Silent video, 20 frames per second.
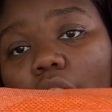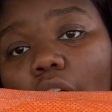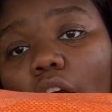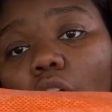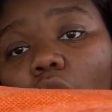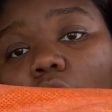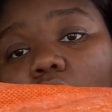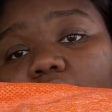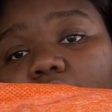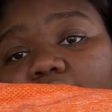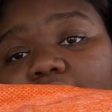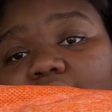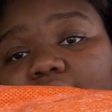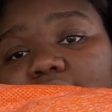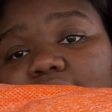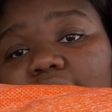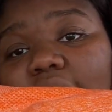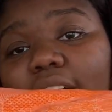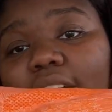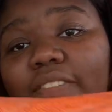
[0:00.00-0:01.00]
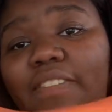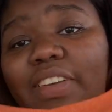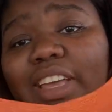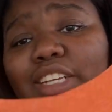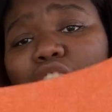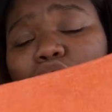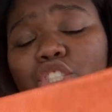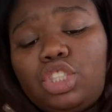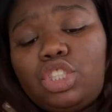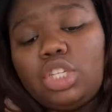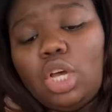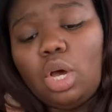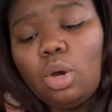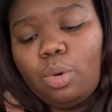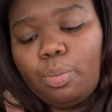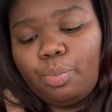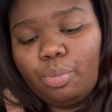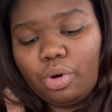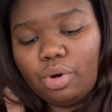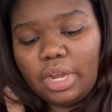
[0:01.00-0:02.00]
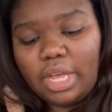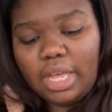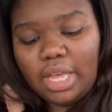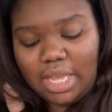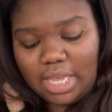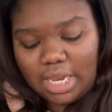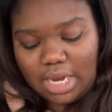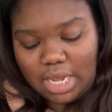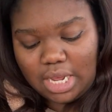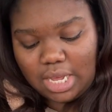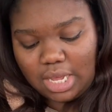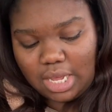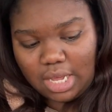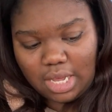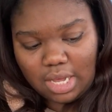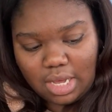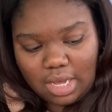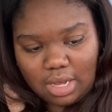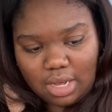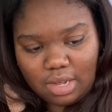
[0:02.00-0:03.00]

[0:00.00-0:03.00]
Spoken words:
All of this stuff is so pretty.